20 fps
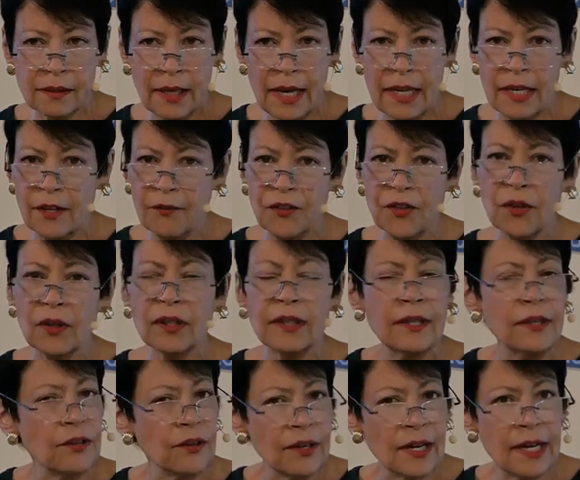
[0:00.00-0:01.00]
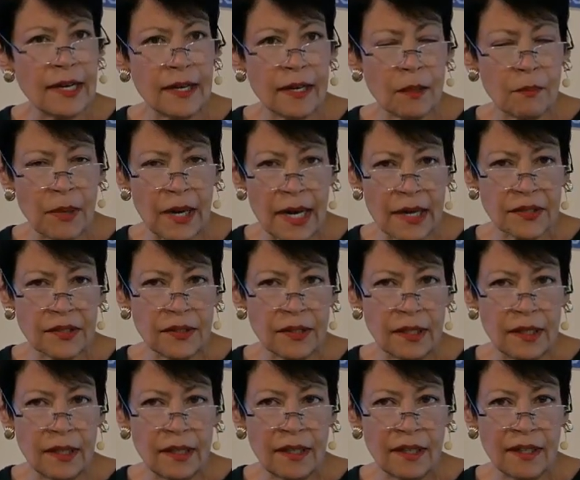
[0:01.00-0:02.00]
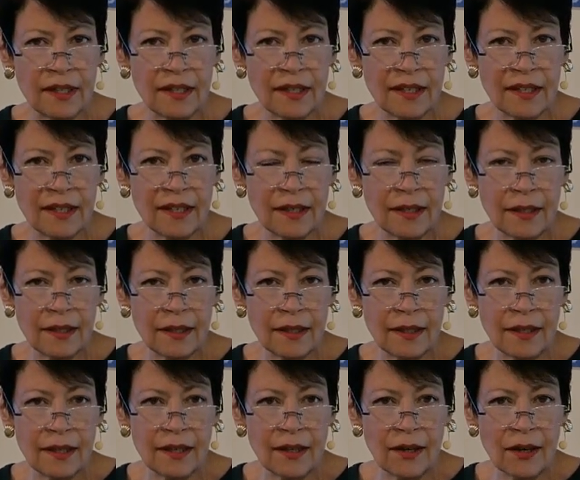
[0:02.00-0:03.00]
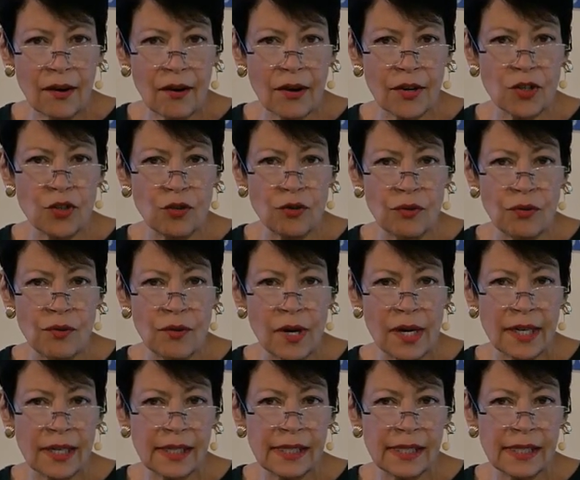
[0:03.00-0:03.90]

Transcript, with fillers: And if you're a leader in any capacity, are you